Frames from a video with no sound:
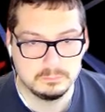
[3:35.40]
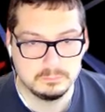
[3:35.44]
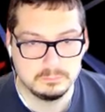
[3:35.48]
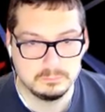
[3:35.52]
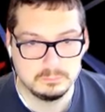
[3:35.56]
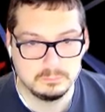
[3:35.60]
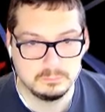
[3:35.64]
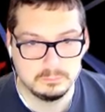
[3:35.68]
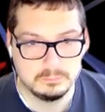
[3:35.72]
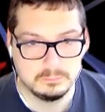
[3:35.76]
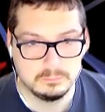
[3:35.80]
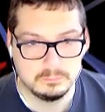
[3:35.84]

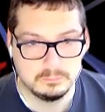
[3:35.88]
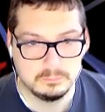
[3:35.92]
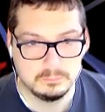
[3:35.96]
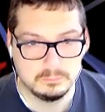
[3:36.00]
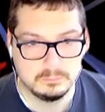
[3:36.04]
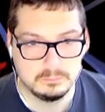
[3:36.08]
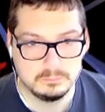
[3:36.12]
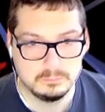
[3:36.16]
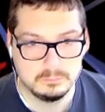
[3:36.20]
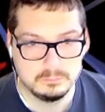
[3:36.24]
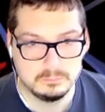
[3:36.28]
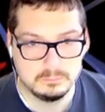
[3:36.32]

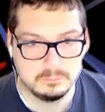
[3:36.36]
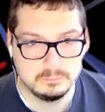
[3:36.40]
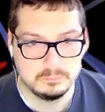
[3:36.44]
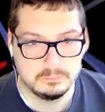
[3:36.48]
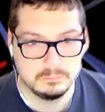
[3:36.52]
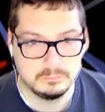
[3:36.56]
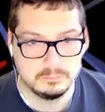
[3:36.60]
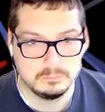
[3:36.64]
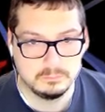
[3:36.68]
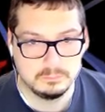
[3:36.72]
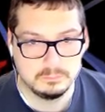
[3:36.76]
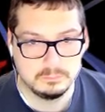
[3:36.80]

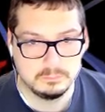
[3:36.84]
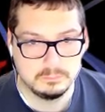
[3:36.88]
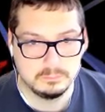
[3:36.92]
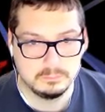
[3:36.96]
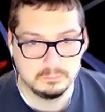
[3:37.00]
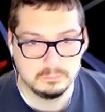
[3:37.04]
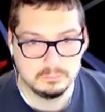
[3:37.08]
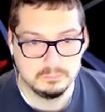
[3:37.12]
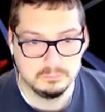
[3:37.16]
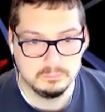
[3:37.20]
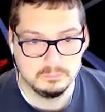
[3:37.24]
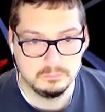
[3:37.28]

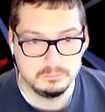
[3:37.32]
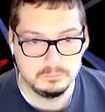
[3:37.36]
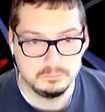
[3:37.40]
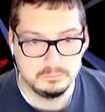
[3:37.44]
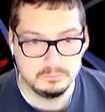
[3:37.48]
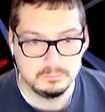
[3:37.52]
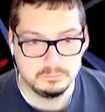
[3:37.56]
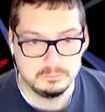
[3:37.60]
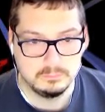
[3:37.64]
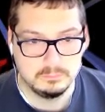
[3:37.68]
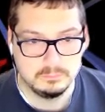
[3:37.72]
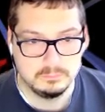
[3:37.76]

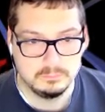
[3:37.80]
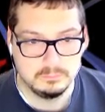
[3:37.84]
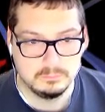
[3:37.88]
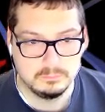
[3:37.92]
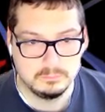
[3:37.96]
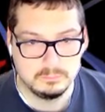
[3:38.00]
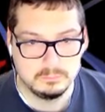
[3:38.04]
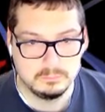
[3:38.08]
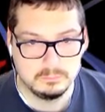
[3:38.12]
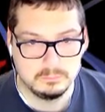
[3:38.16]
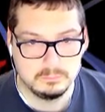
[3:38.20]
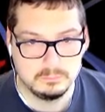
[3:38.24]

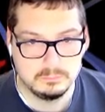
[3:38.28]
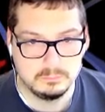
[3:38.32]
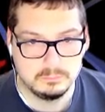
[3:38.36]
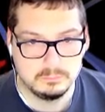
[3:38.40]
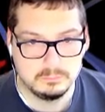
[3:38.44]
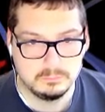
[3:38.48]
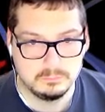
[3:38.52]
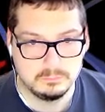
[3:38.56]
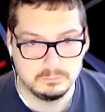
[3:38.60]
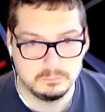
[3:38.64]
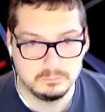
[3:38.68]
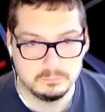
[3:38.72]

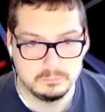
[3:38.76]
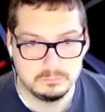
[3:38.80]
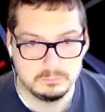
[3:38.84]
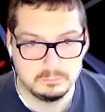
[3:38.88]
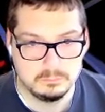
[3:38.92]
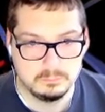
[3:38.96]
This person isn't speaking.